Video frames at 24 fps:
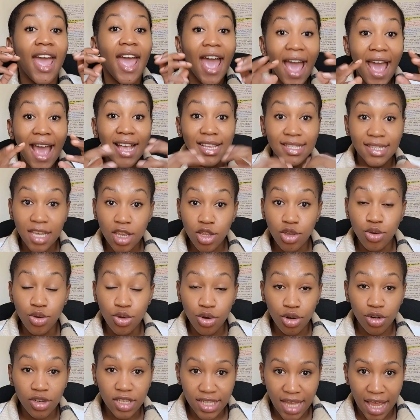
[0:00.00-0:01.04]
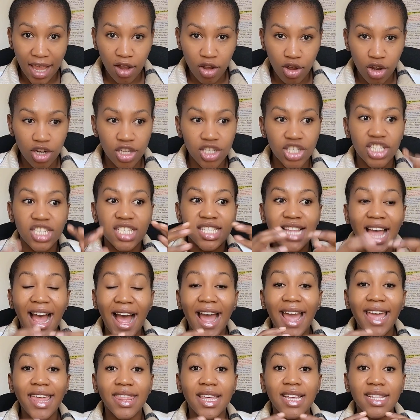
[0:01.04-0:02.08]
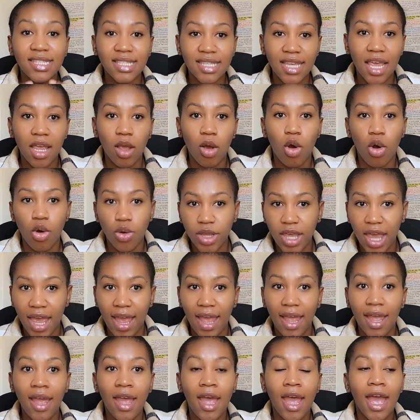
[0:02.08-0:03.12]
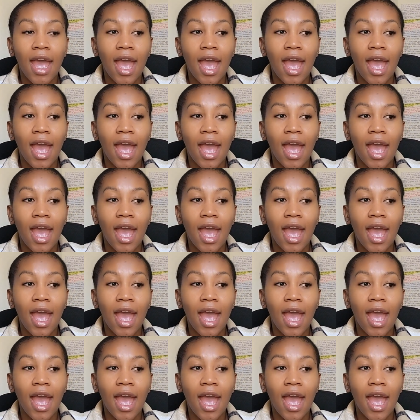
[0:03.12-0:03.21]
As a neuropsychologist, I then say, okay,